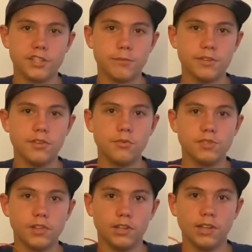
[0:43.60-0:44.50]
to be
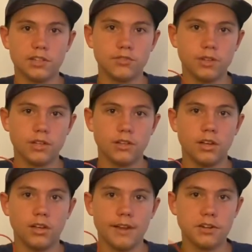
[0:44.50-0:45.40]
used in electric
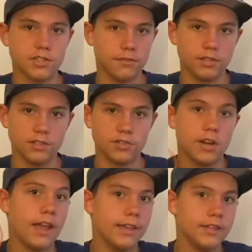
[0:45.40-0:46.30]
airsoft guns, or
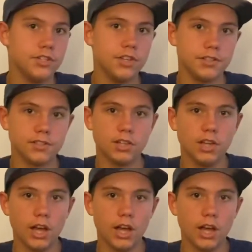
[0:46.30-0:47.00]
AEGs.